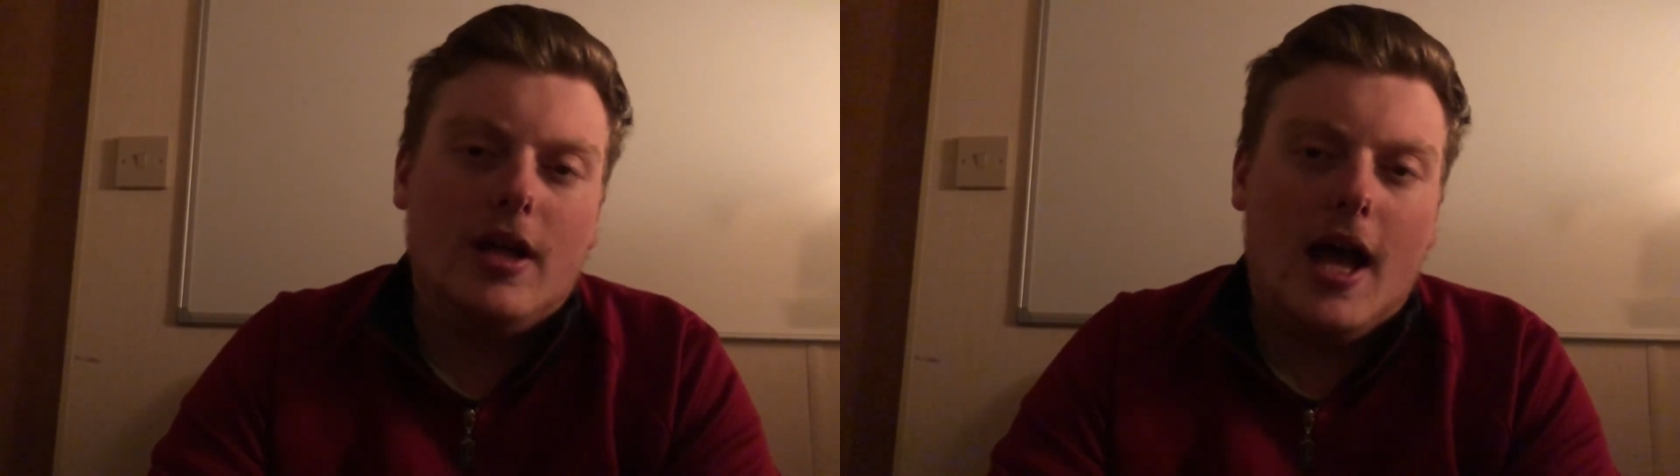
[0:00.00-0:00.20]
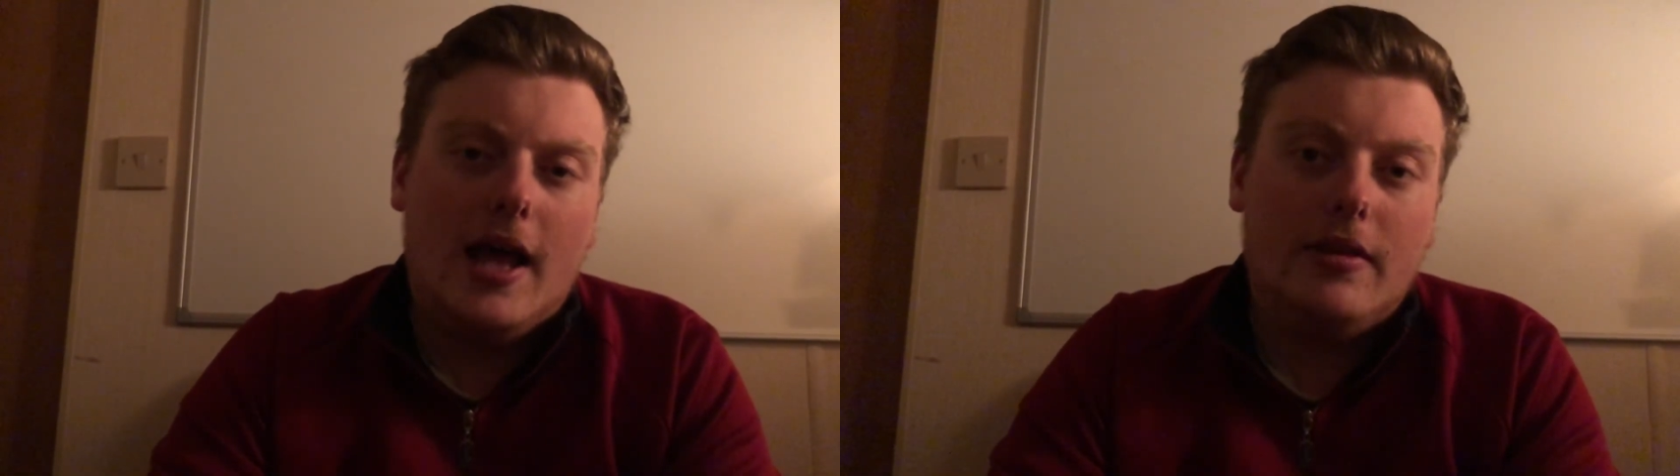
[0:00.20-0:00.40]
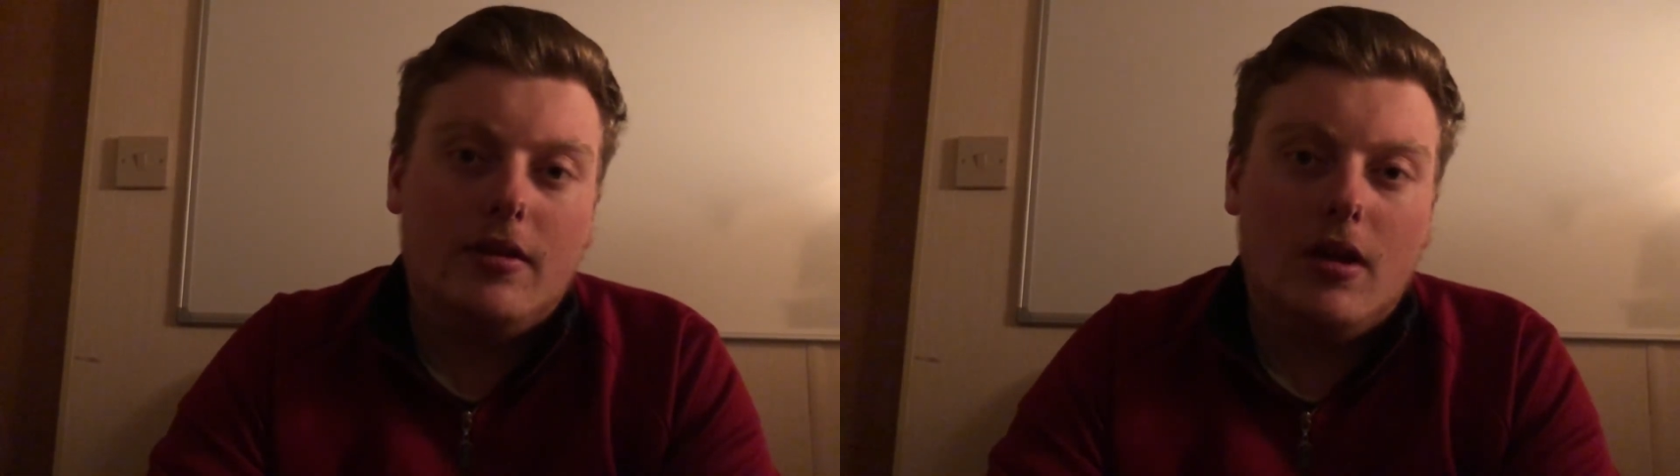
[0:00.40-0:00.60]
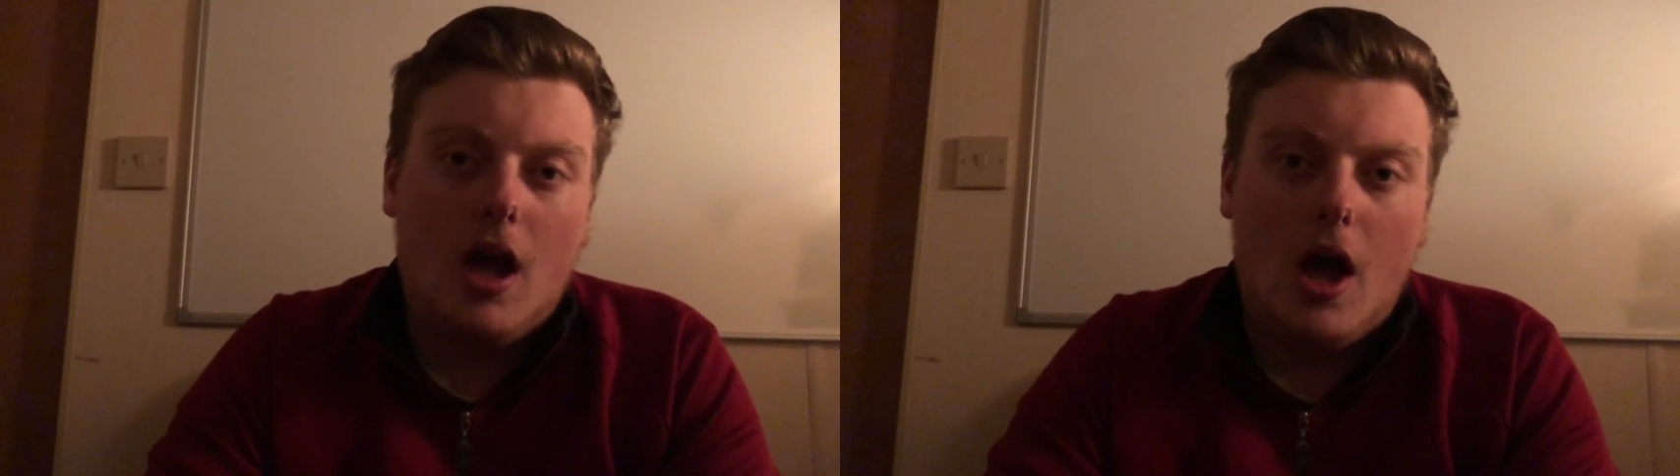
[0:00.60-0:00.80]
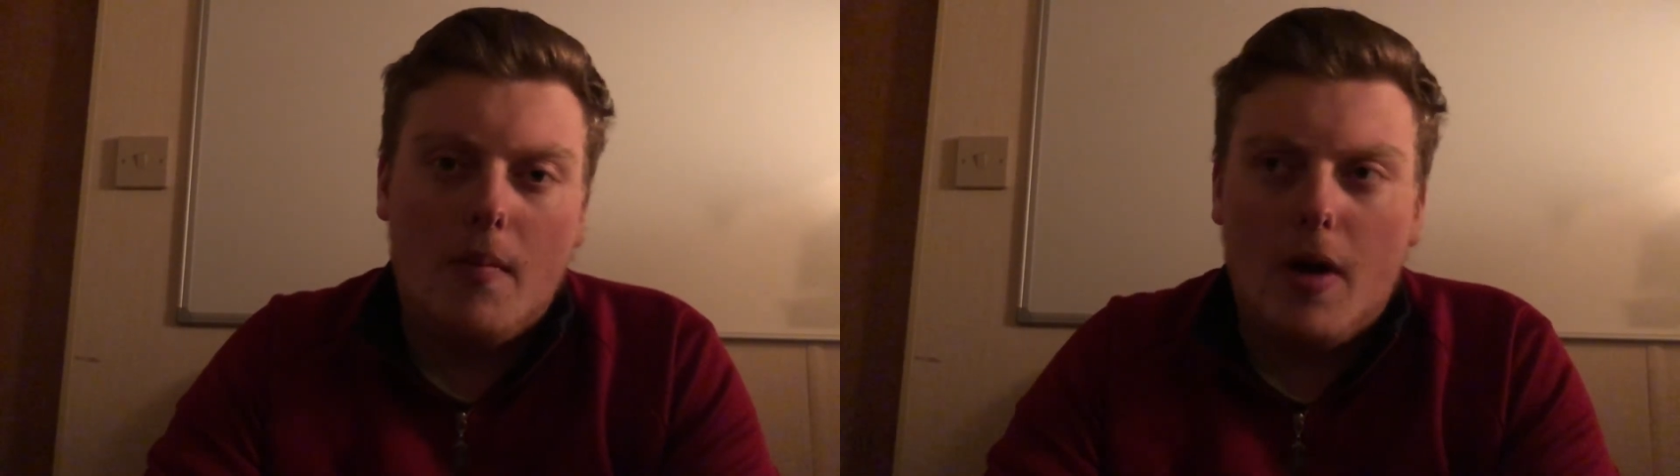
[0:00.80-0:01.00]
And
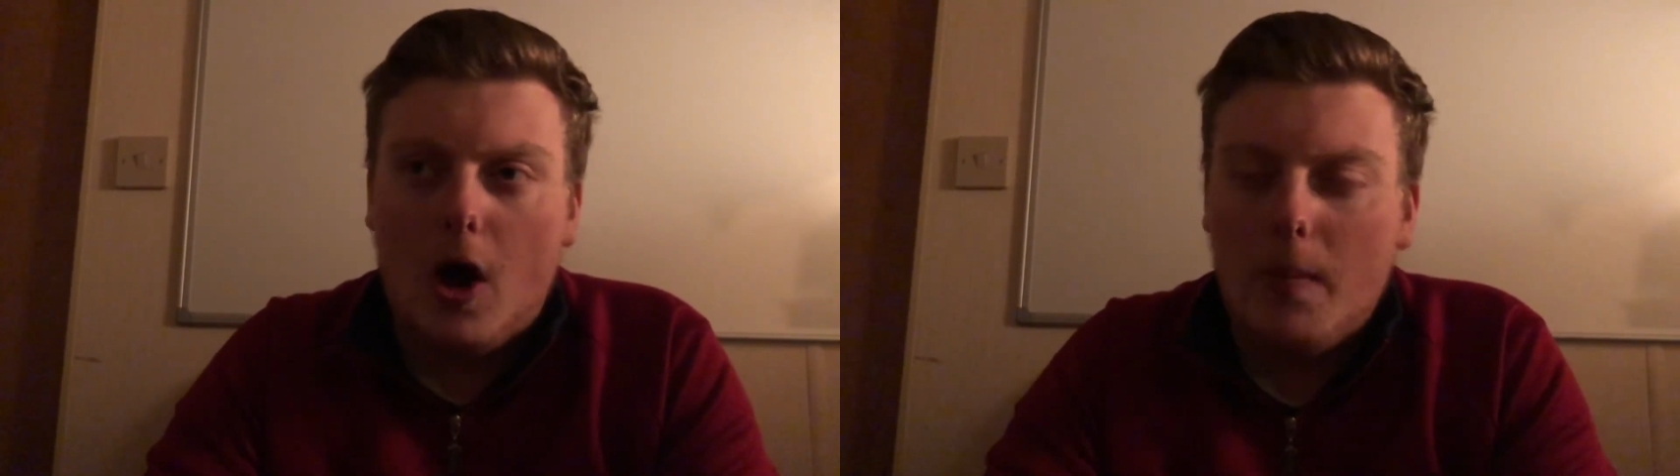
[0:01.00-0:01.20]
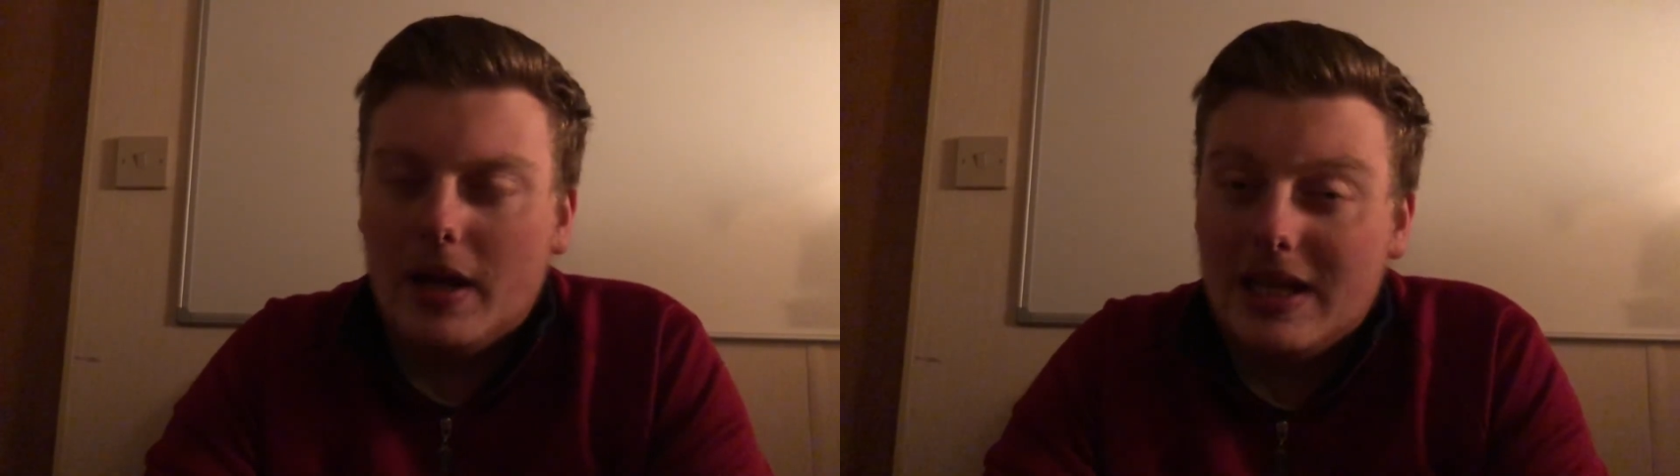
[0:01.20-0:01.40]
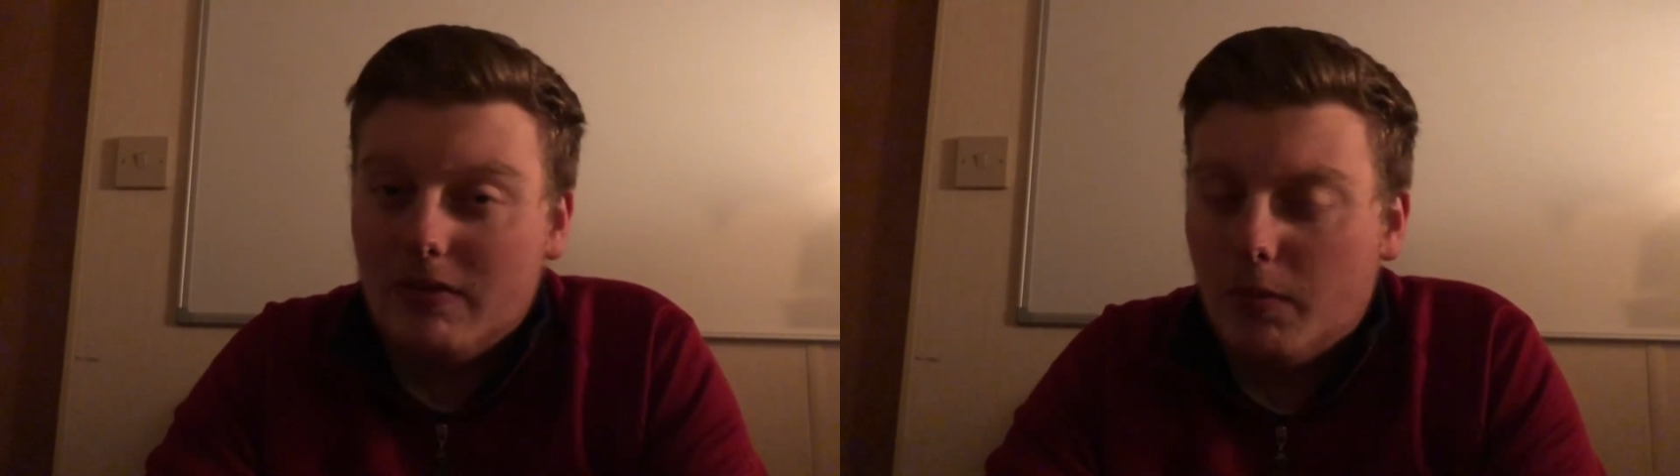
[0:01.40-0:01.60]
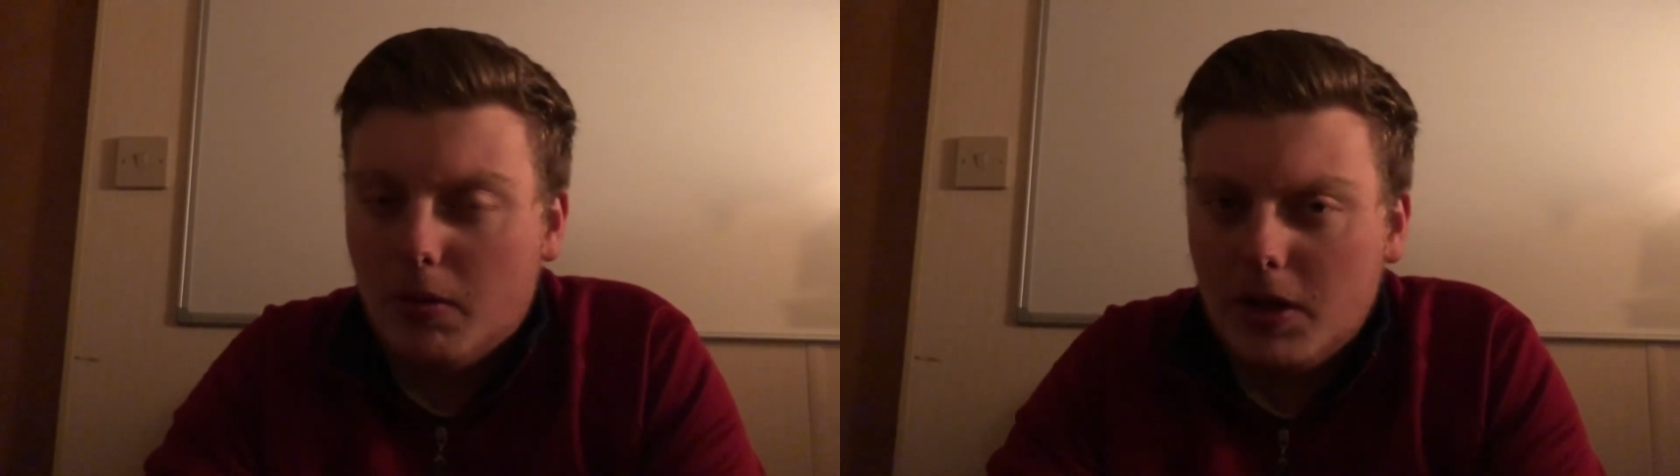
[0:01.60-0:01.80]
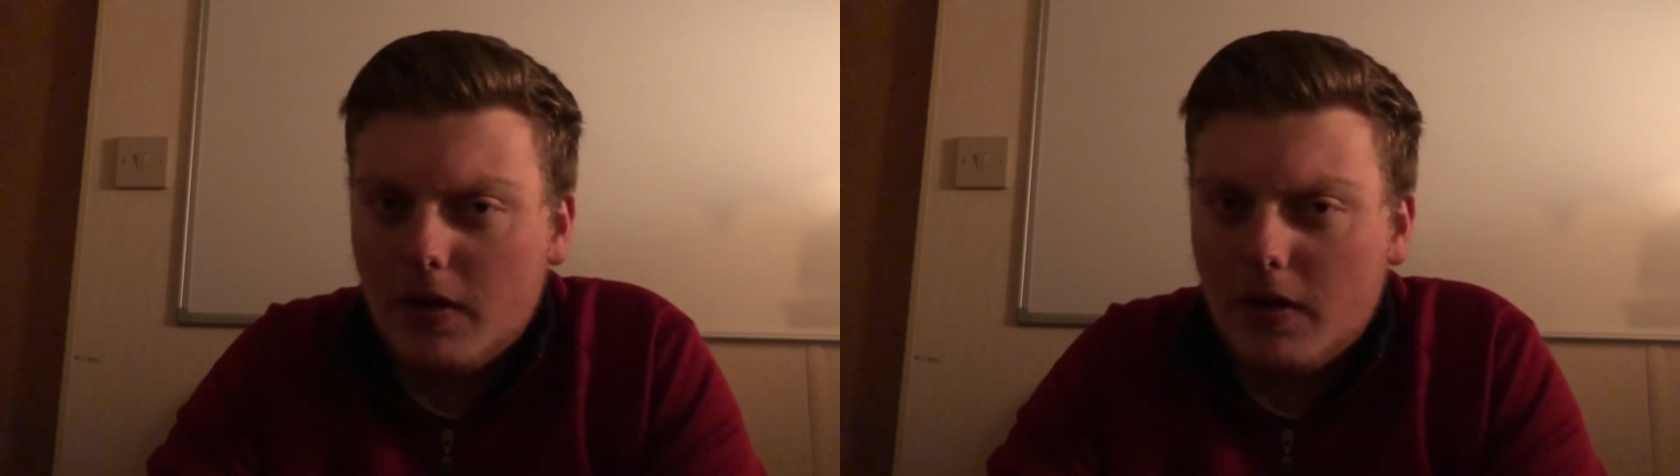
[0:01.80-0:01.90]
um, I believe he'll probably